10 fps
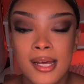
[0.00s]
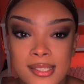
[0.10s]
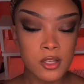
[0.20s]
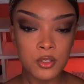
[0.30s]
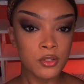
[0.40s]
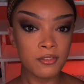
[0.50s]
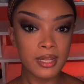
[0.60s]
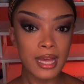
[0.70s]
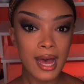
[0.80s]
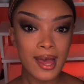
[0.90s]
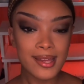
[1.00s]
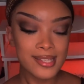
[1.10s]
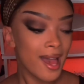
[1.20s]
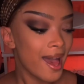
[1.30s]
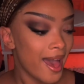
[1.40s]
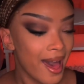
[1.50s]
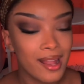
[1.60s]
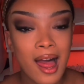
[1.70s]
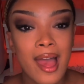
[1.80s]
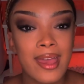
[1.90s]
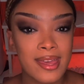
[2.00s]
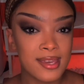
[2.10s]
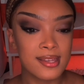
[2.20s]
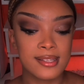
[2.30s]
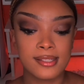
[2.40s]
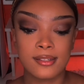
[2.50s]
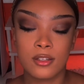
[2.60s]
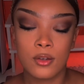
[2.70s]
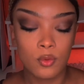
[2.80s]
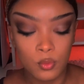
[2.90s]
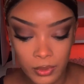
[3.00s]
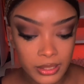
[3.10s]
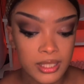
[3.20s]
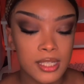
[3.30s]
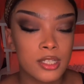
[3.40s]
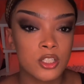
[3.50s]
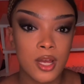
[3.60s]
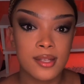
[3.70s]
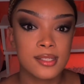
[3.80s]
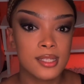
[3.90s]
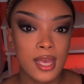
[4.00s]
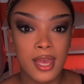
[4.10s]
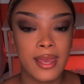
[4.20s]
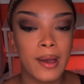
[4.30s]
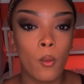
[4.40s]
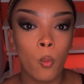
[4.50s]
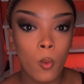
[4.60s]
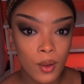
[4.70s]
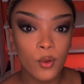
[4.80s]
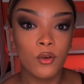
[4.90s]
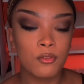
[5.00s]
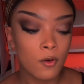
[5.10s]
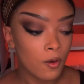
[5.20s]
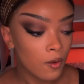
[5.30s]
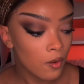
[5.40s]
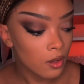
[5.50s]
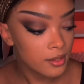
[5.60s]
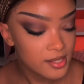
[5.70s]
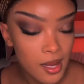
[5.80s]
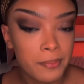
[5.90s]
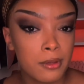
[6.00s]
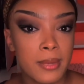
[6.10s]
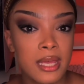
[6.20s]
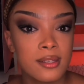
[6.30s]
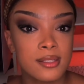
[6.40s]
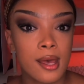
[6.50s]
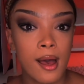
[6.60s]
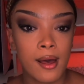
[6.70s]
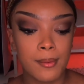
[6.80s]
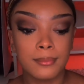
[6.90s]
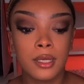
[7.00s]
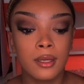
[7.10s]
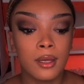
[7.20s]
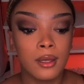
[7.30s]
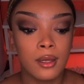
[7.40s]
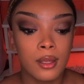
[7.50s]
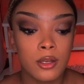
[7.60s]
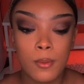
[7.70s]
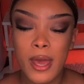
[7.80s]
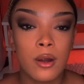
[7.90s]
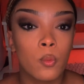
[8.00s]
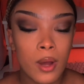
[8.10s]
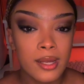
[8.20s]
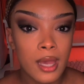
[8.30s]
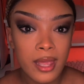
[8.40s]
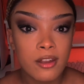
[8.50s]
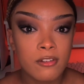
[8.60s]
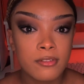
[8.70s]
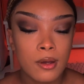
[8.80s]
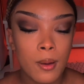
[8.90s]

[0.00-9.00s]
So truthfully, guys, ALII is really just a wonderful supplement. No matter what kind of